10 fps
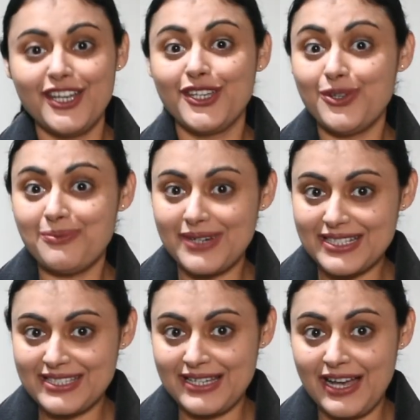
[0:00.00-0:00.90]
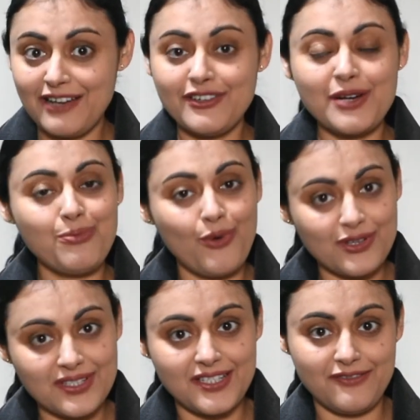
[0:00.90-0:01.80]
You must have a
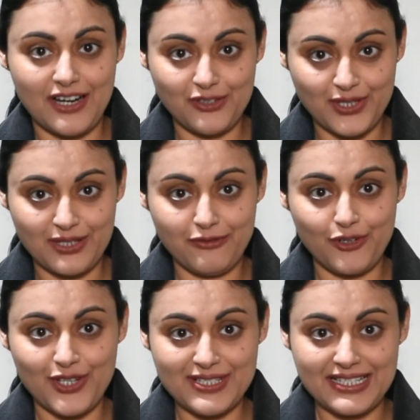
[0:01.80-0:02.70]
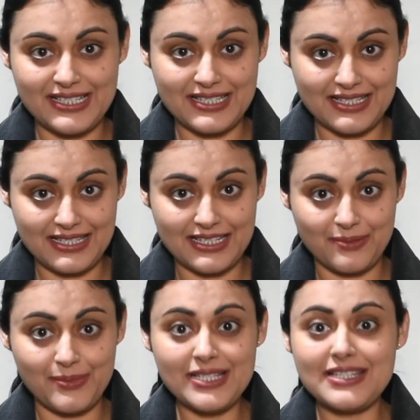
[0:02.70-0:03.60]
positive outcome for your skills
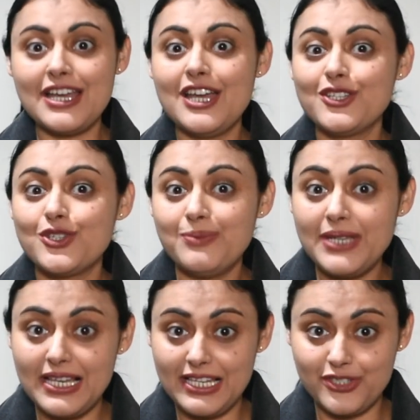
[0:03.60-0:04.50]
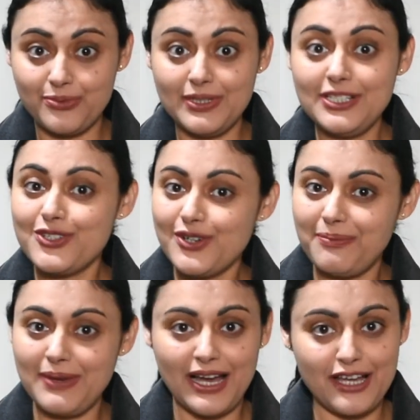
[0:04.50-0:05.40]
assessment to be eligible to
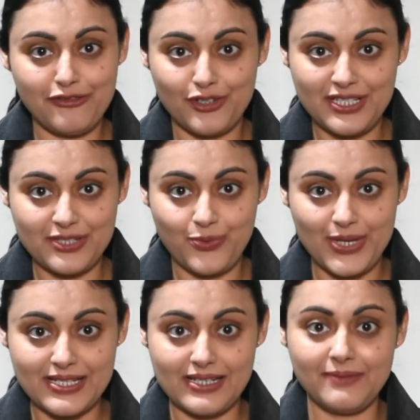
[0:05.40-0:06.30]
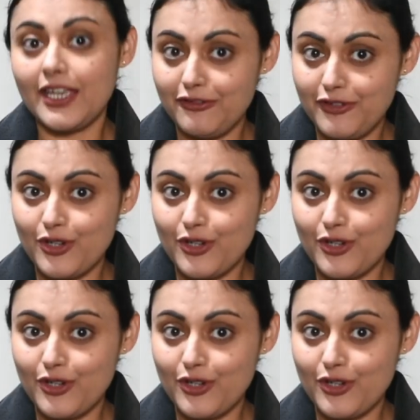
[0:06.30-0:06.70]
apply for this visa. If